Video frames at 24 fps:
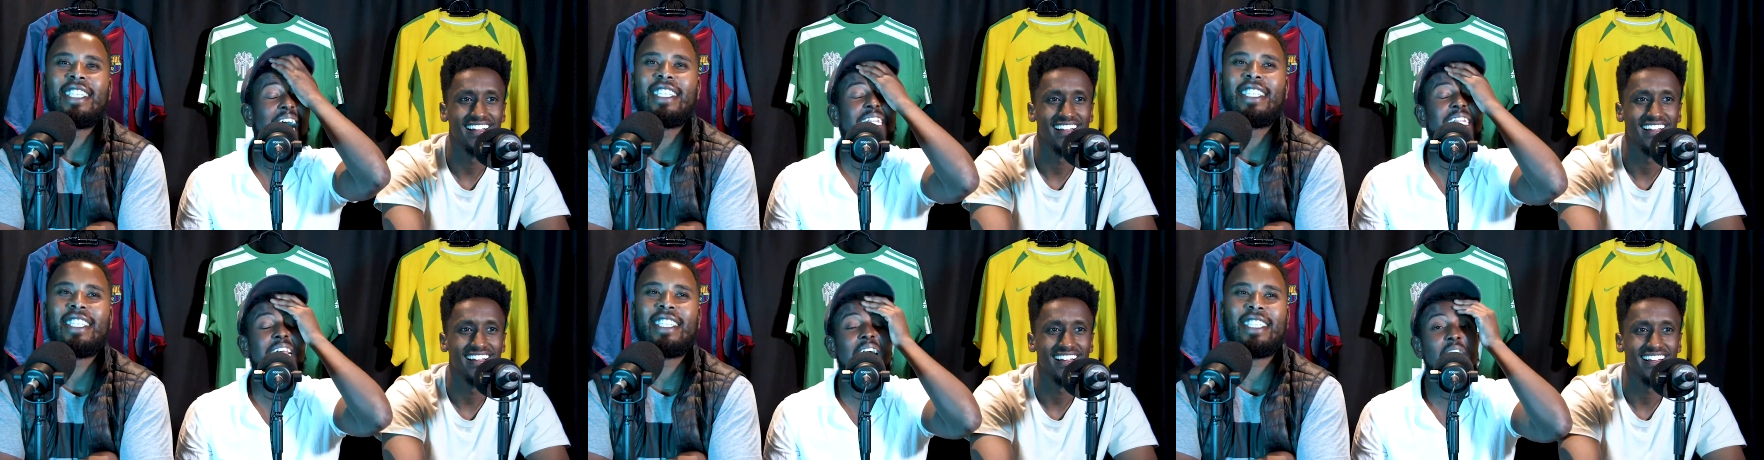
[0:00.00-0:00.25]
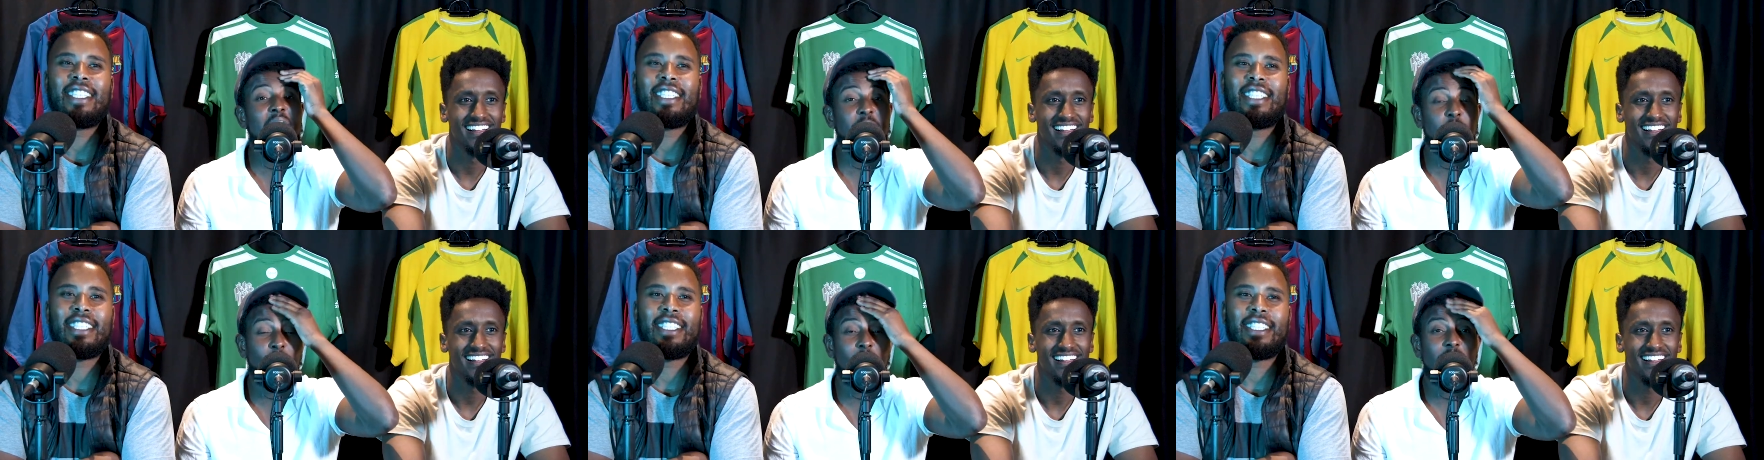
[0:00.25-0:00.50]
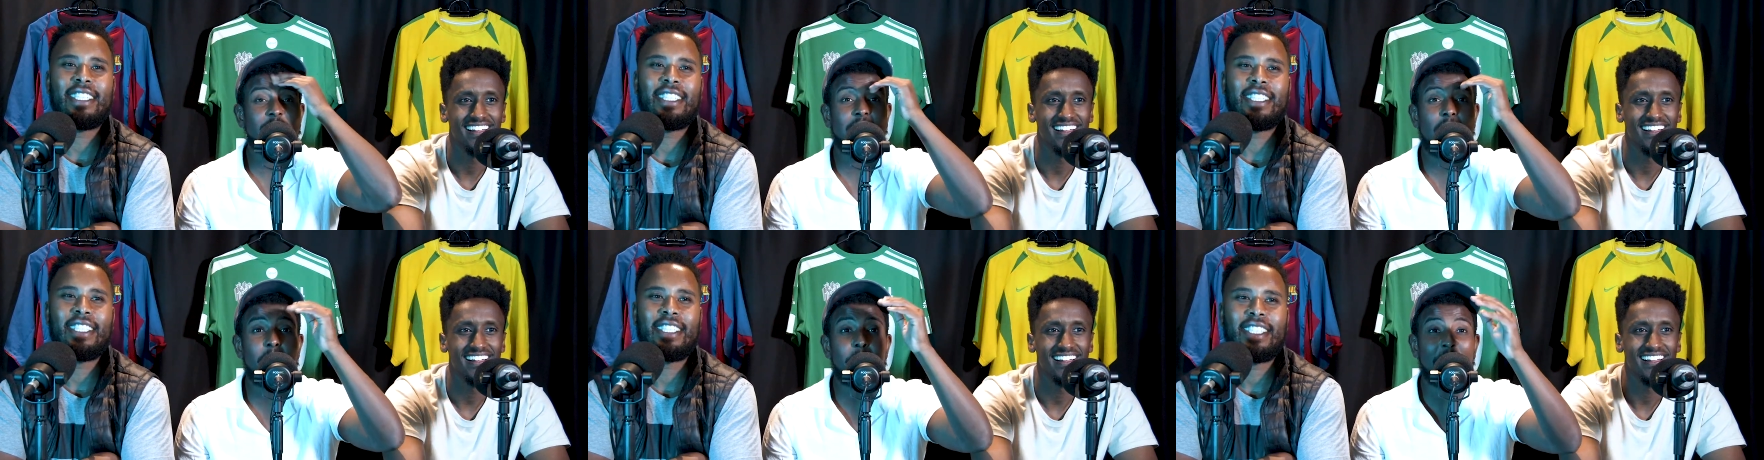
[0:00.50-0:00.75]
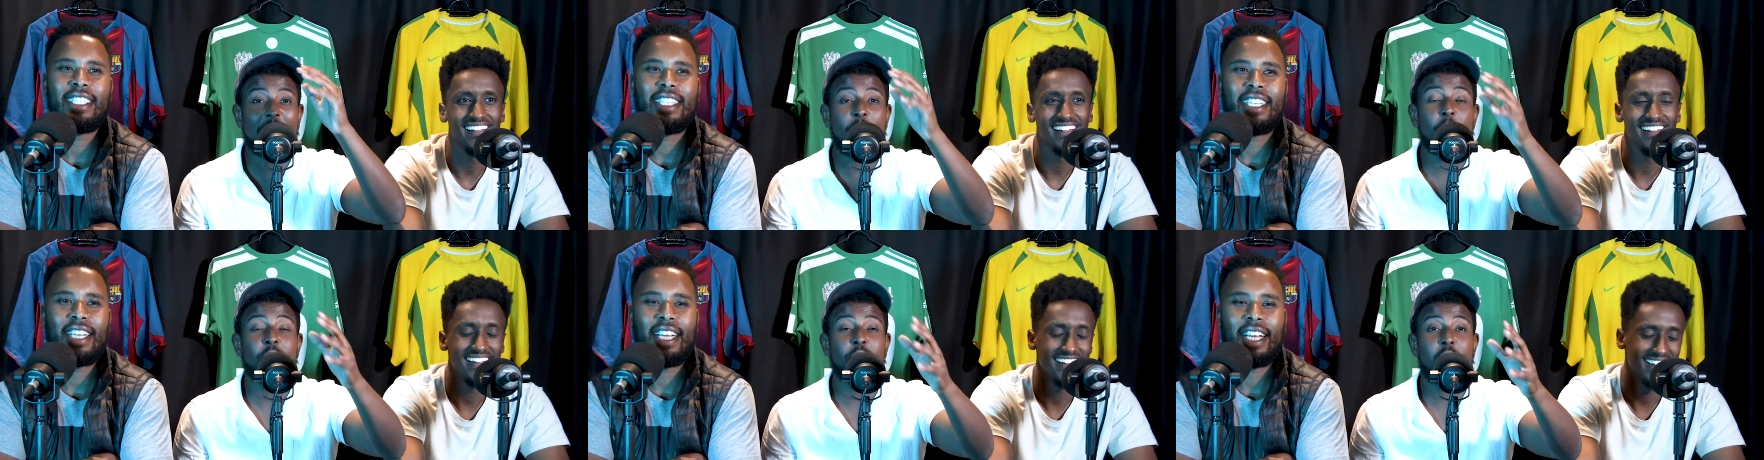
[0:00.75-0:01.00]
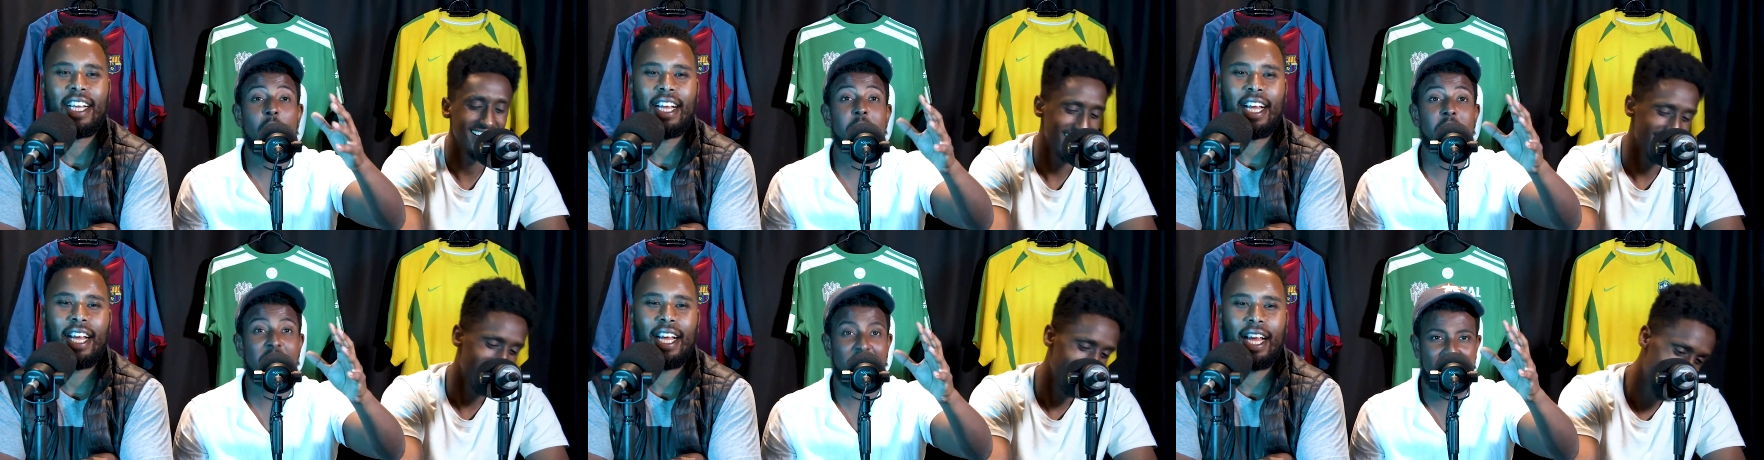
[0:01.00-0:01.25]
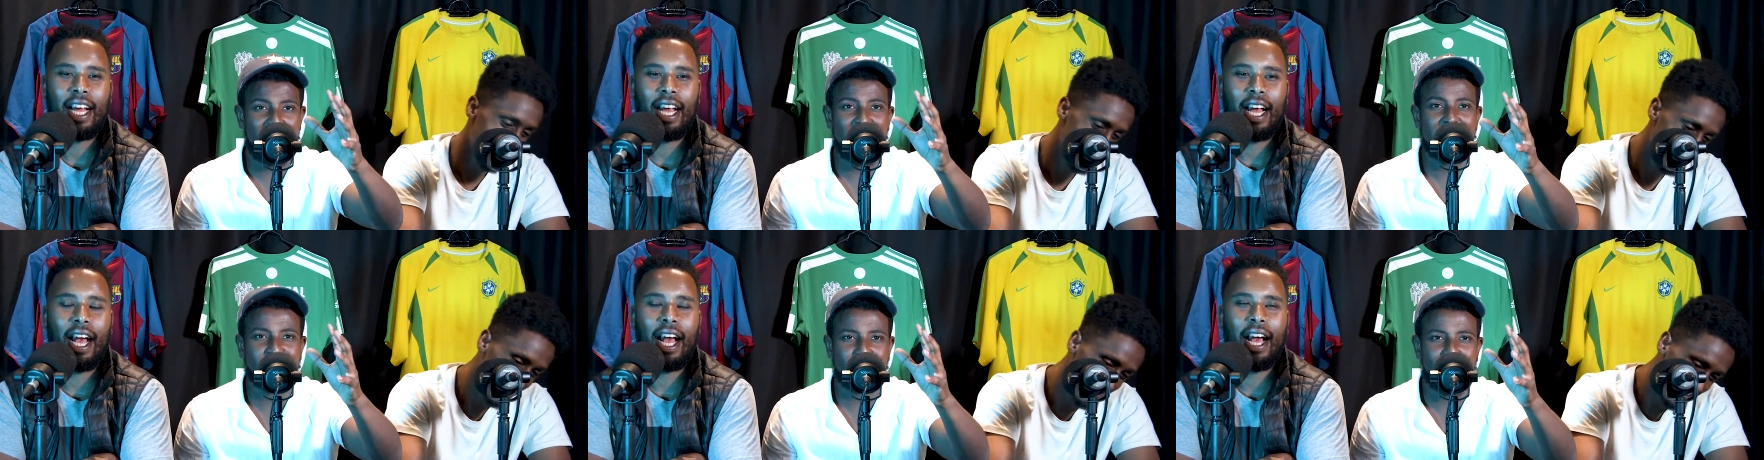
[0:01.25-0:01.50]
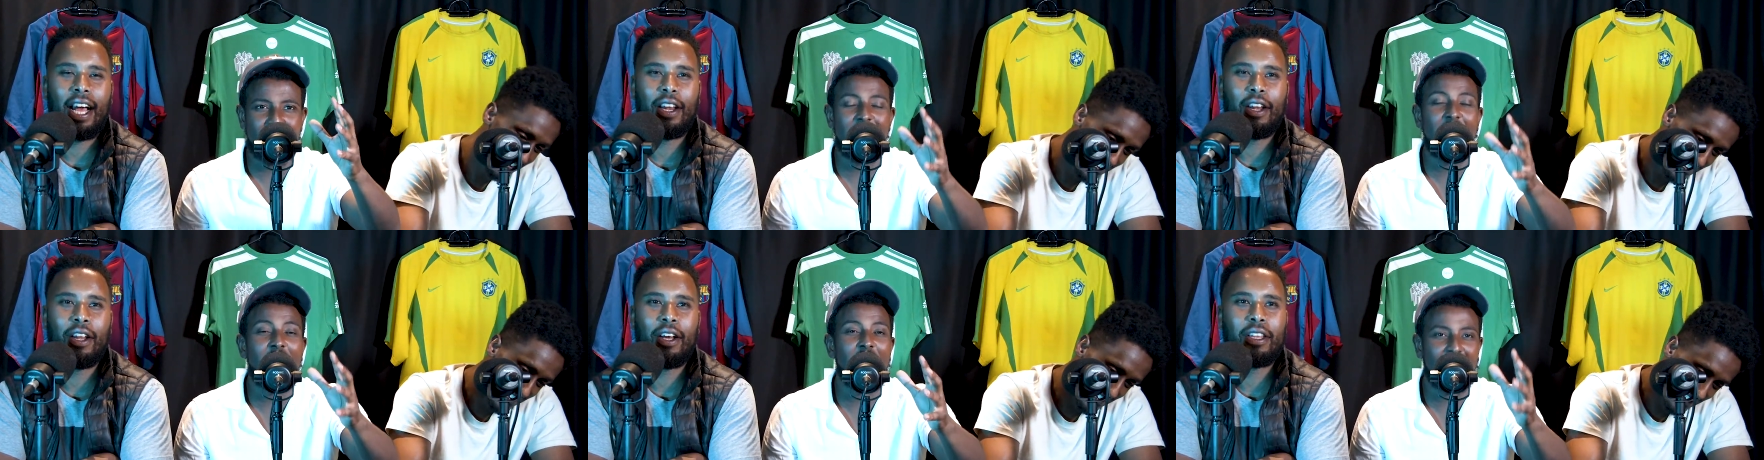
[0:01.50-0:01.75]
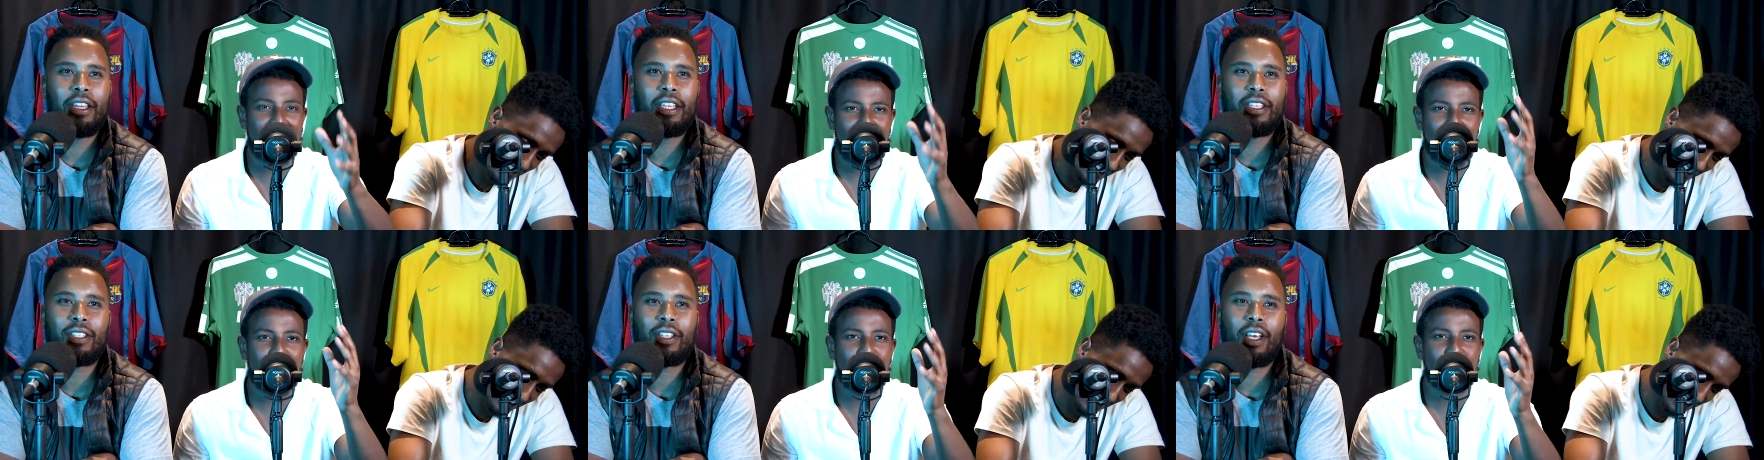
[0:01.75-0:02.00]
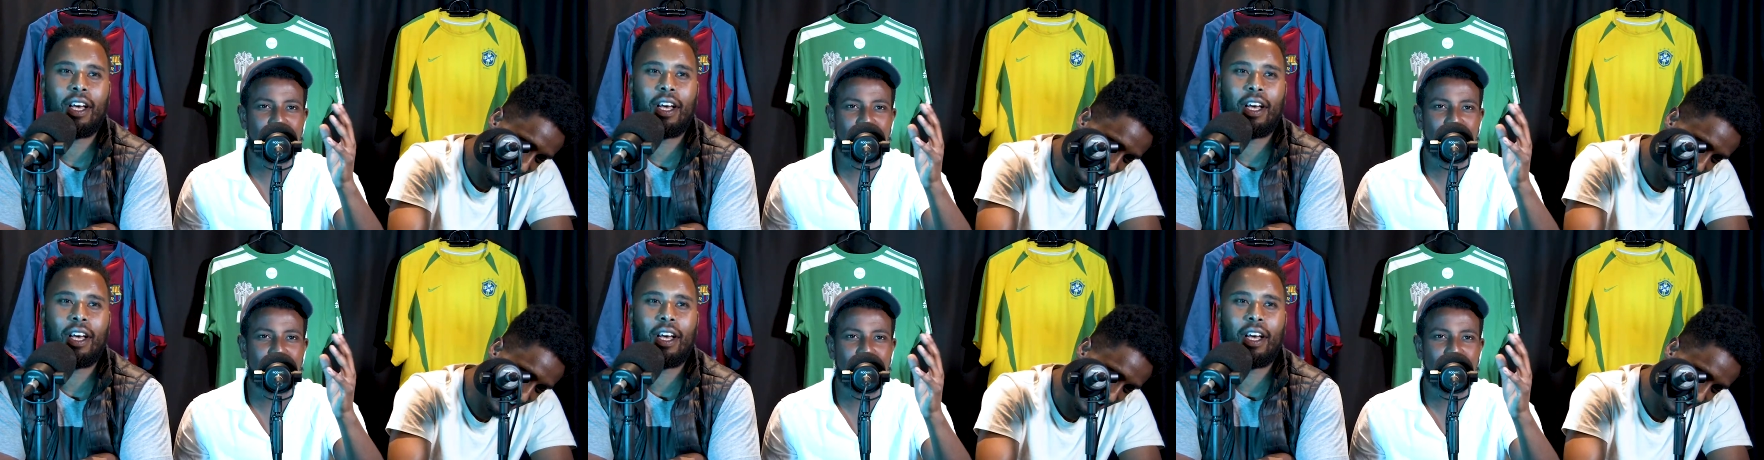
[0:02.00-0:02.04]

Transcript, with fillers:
Speaker 1: I want to grab your face right now and throw